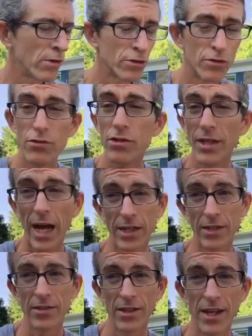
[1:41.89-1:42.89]
or 2
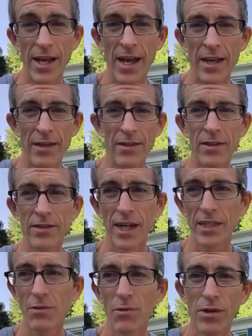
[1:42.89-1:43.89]
sections in it. And the
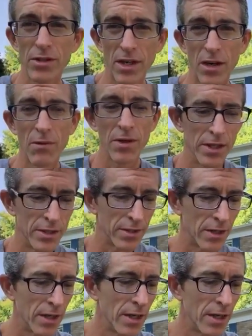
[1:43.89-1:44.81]
section we want to start with is